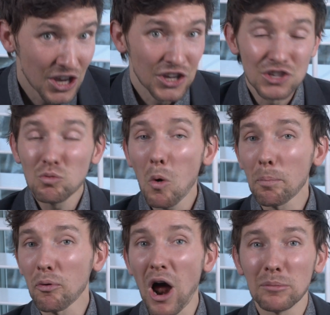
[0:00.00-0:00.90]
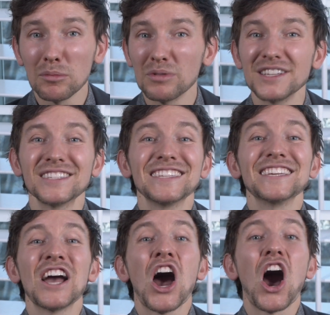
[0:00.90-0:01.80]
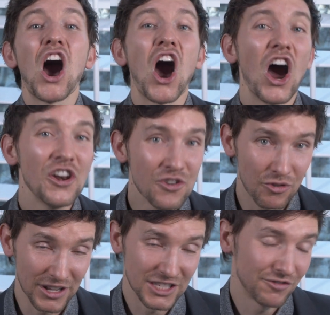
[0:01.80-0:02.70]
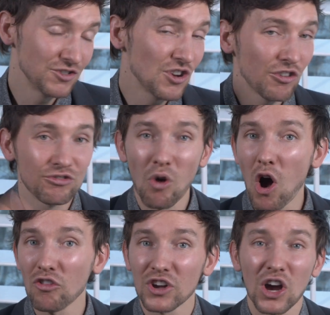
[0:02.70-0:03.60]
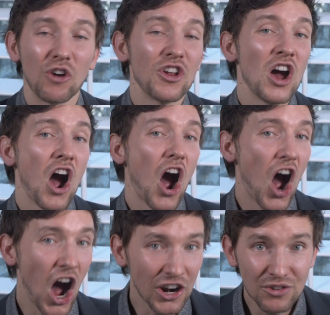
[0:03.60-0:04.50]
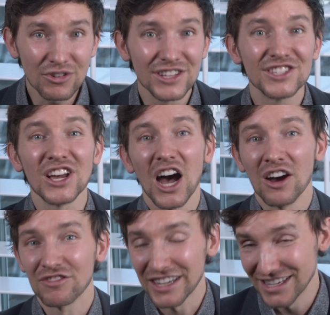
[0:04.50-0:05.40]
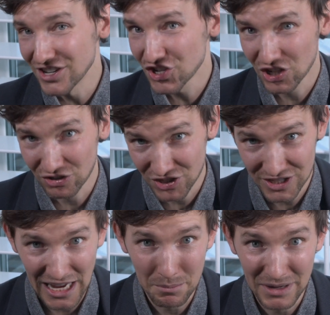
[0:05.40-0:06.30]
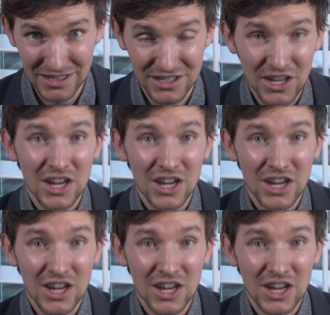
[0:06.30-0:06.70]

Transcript: you will probably see hundreds, if you go through all the code, hundreds of conditional statements.